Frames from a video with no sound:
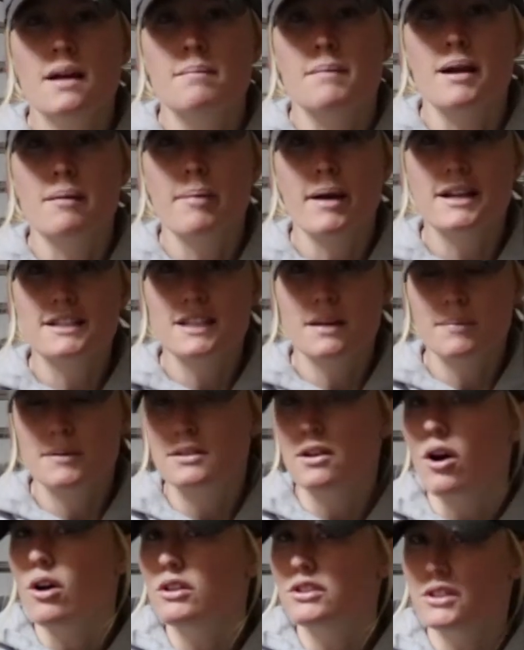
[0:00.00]
my bicep
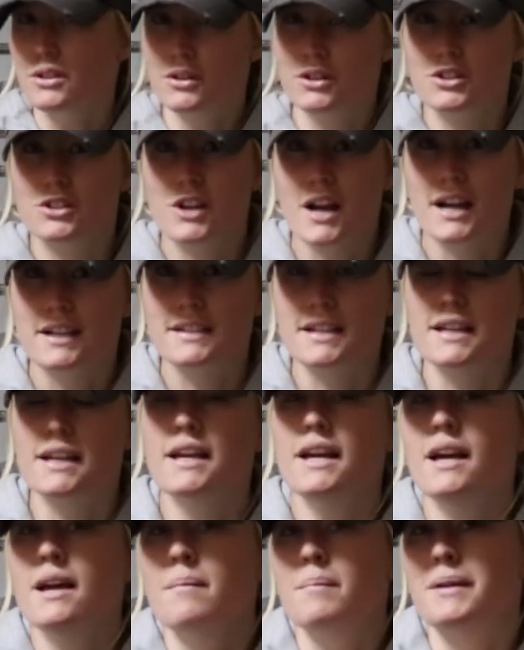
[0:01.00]
is also
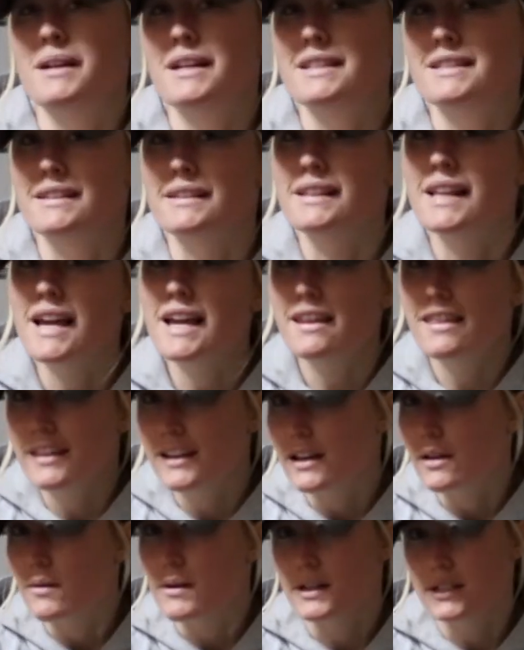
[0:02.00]
contracting, but it's
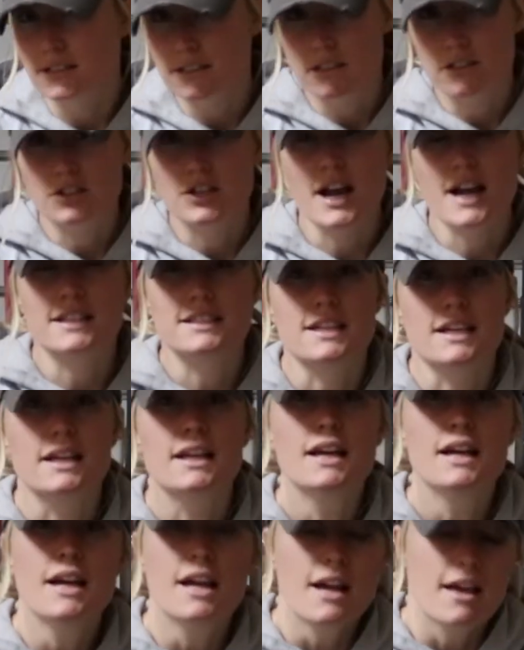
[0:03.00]
lengthening while it's
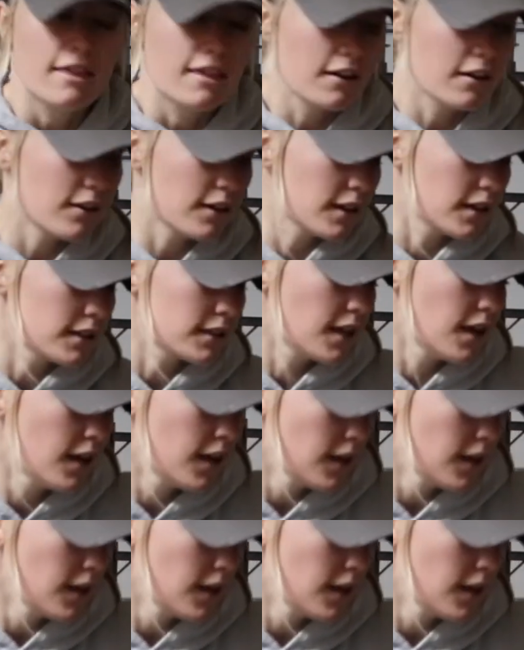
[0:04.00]
contracting. There is